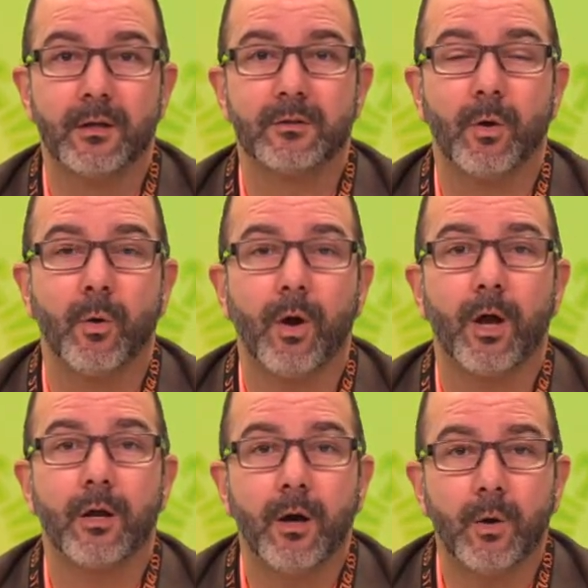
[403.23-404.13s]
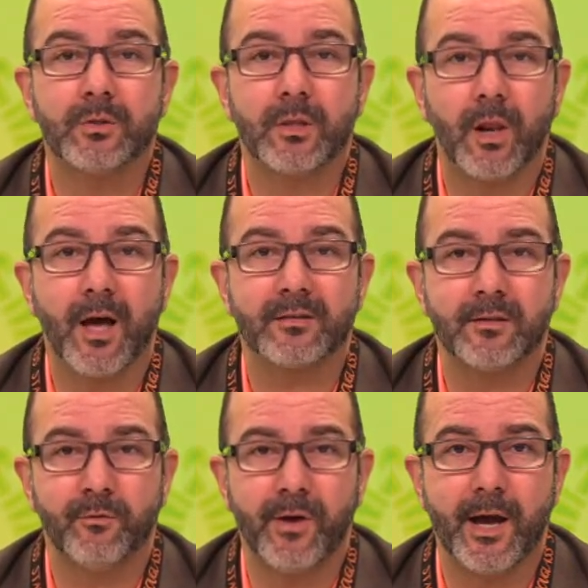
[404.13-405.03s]
So go to the lost
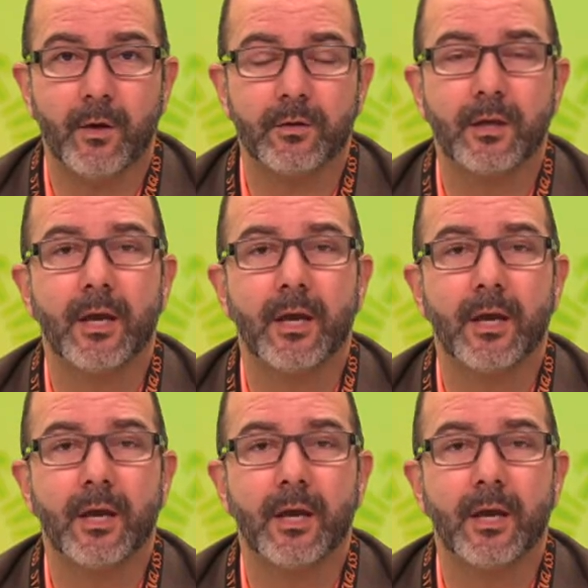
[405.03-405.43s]
and found,